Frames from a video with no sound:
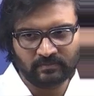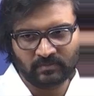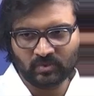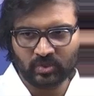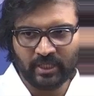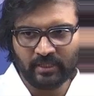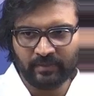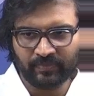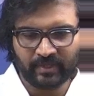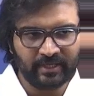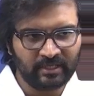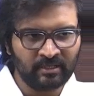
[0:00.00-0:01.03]
right
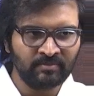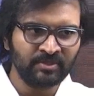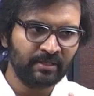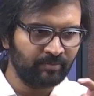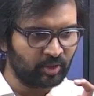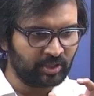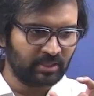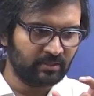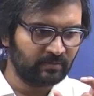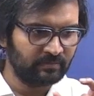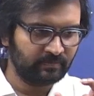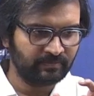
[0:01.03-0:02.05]
the terms are important
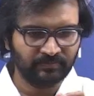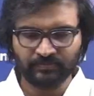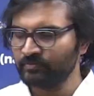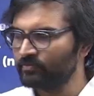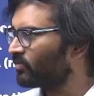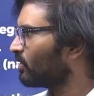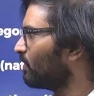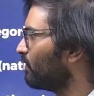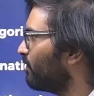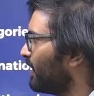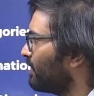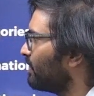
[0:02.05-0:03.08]

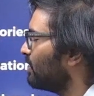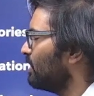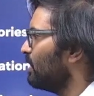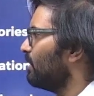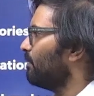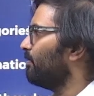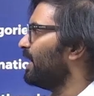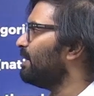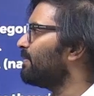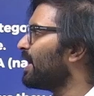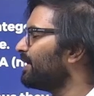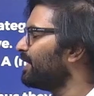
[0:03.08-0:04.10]
fine made
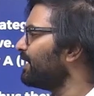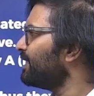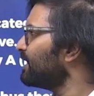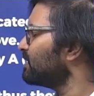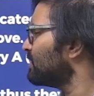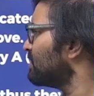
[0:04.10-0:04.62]
mandatory under the